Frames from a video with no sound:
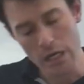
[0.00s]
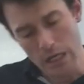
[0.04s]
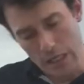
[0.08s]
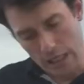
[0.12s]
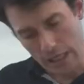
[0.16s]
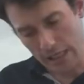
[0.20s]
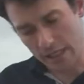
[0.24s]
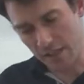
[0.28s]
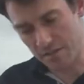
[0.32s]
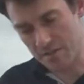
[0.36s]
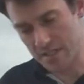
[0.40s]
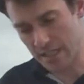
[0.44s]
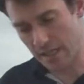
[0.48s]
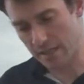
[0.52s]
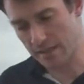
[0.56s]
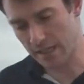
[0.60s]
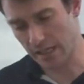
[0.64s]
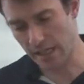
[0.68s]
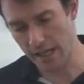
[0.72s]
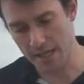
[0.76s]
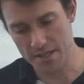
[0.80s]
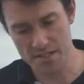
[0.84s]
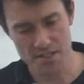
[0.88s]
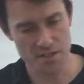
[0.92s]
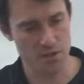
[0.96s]
Like I've said, the
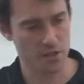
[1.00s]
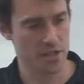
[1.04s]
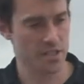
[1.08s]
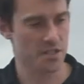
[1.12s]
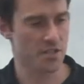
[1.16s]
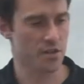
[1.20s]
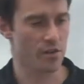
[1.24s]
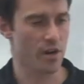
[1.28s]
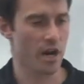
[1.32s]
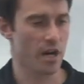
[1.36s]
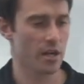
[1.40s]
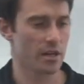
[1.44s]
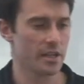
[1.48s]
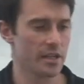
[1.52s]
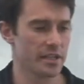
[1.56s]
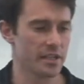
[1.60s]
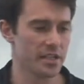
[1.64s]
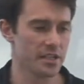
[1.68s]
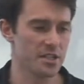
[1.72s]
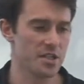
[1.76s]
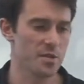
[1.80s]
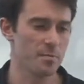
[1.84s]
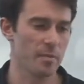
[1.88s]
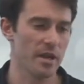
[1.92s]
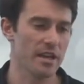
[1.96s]
case studies are Ireland
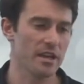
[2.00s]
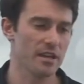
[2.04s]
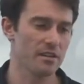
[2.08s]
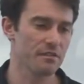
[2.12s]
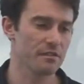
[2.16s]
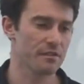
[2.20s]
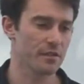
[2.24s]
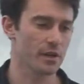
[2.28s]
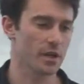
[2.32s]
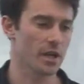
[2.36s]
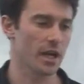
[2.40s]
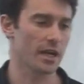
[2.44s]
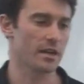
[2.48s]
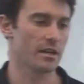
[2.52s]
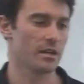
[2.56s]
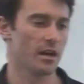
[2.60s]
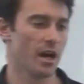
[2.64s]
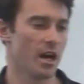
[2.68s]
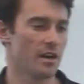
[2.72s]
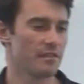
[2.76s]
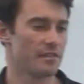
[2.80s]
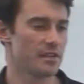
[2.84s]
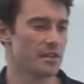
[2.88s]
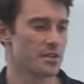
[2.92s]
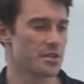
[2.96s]
and Spain for kind of
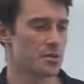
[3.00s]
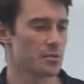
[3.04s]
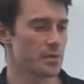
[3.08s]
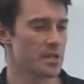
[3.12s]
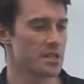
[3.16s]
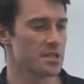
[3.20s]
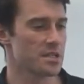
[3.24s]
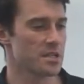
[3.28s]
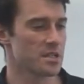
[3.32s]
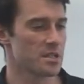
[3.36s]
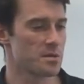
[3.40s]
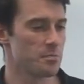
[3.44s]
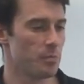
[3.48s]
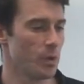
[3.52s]
obvious reasons.